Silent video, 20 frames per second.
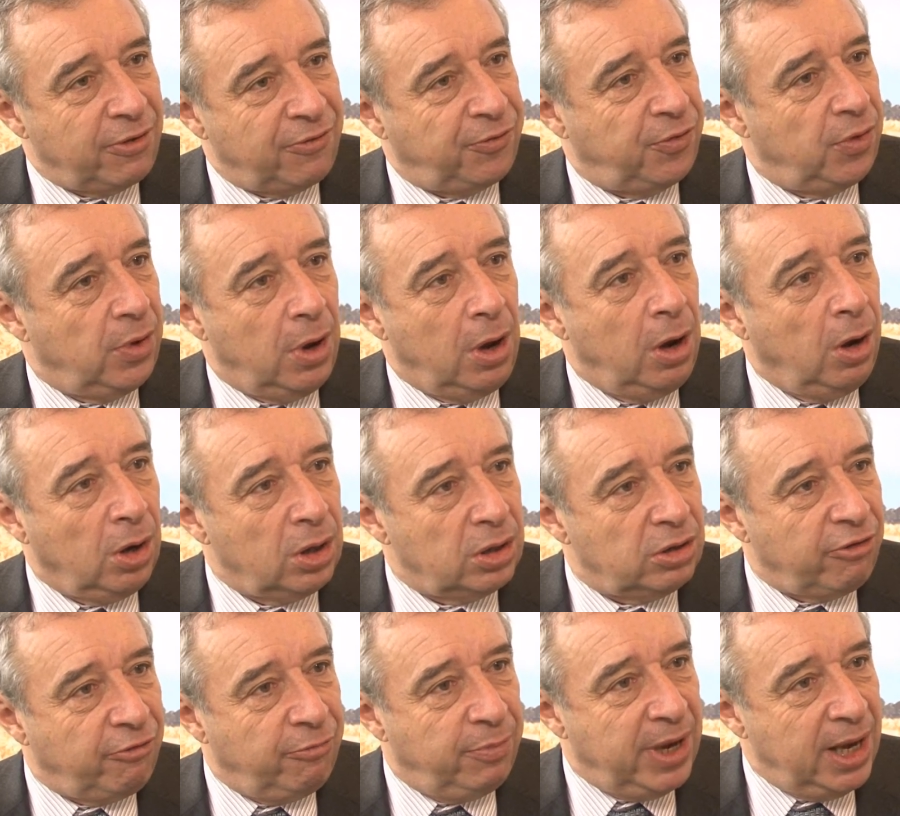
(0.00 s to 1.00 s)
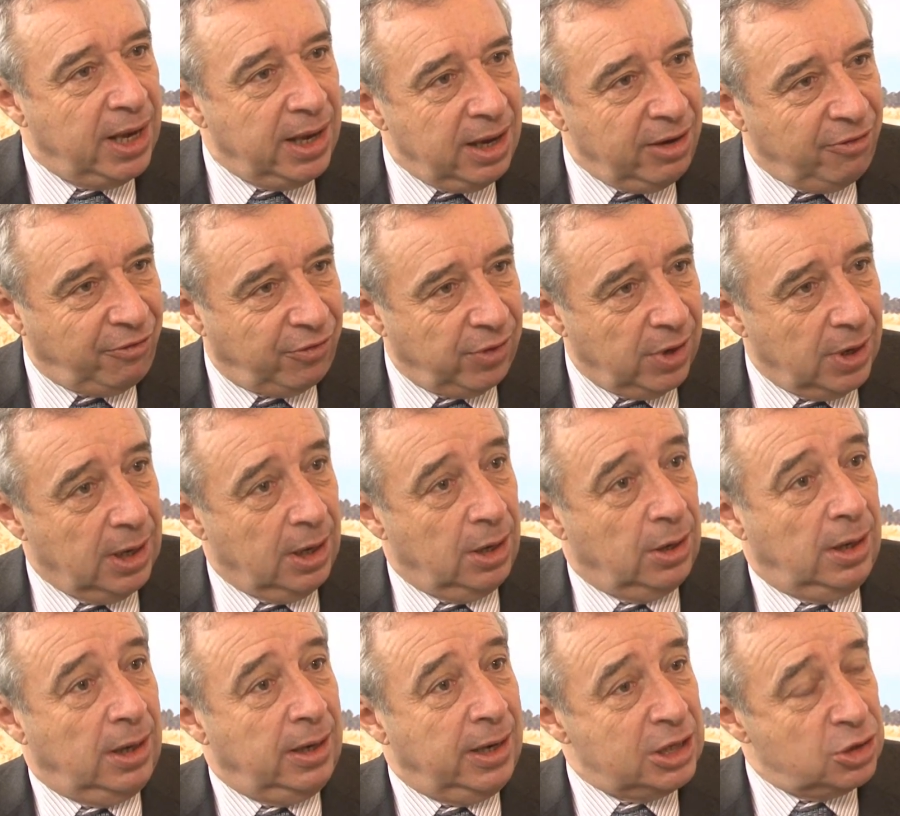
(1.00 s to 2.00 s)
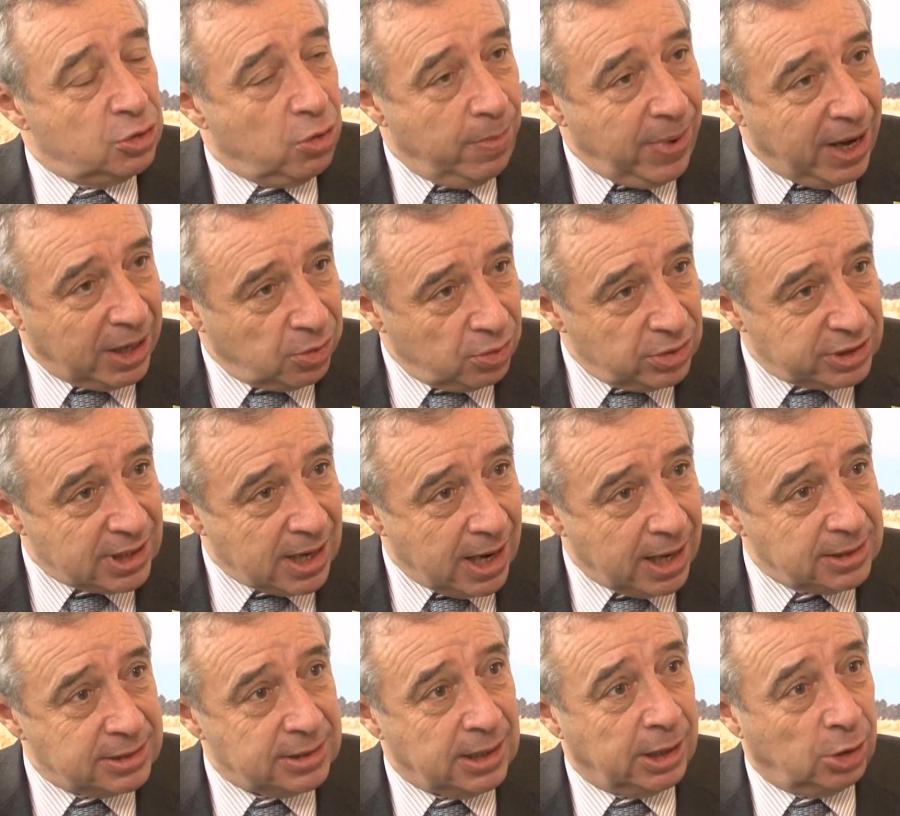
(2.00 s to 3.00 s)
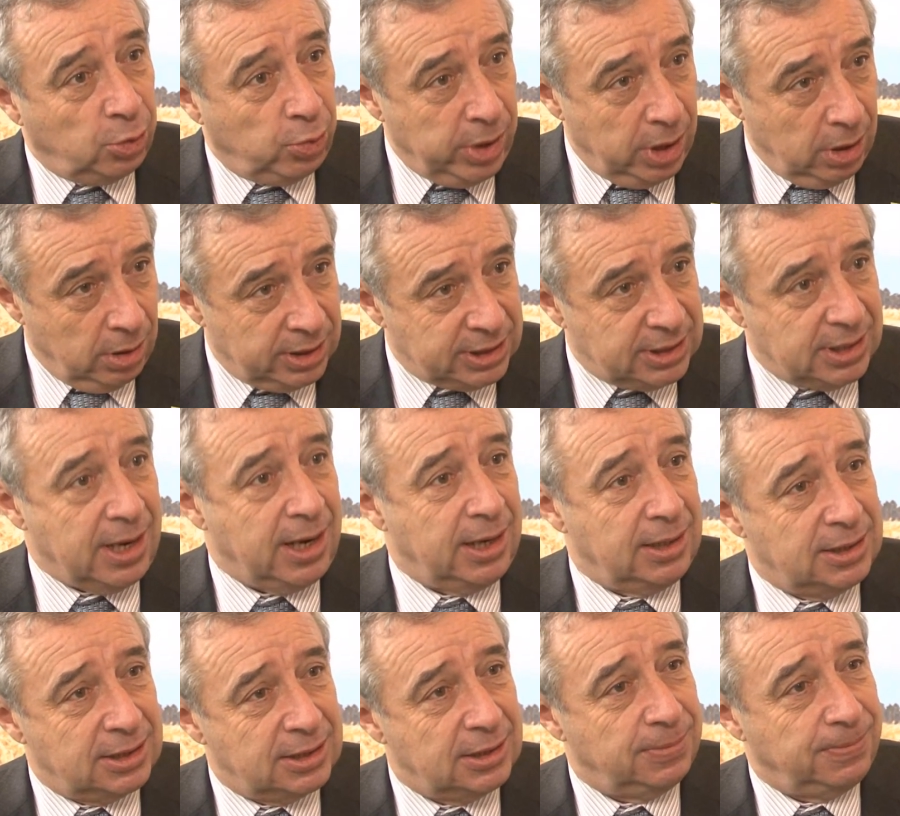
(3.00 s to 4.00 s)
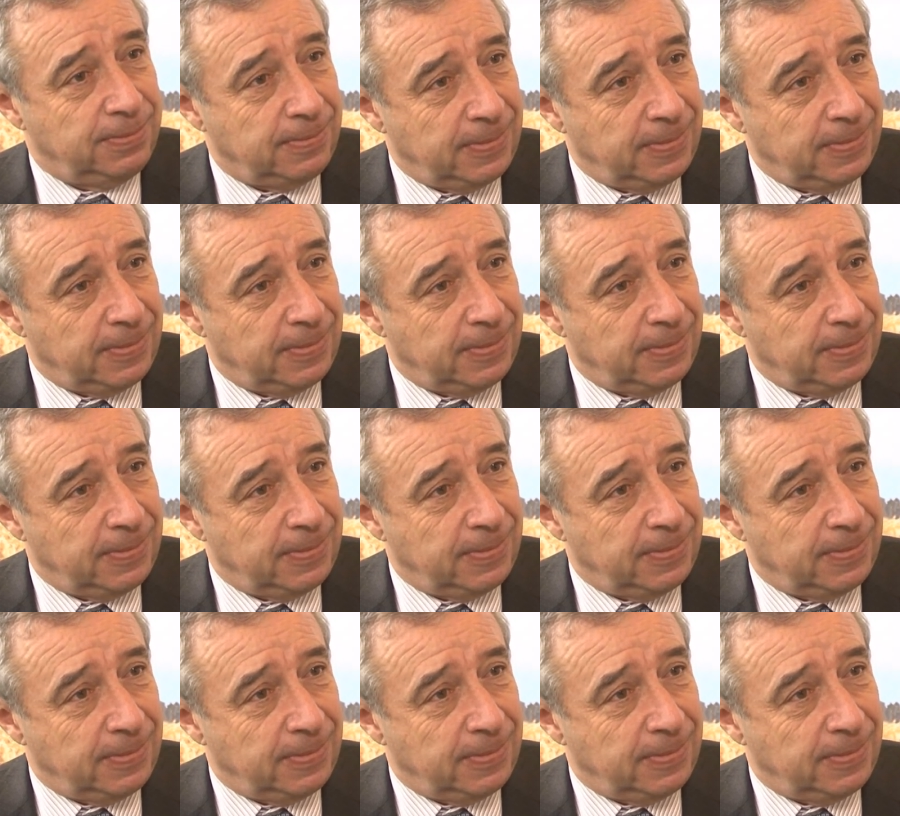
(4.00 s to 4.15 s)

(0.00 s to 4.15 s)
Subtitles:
of a lot of belief. Let's go back to science and real science.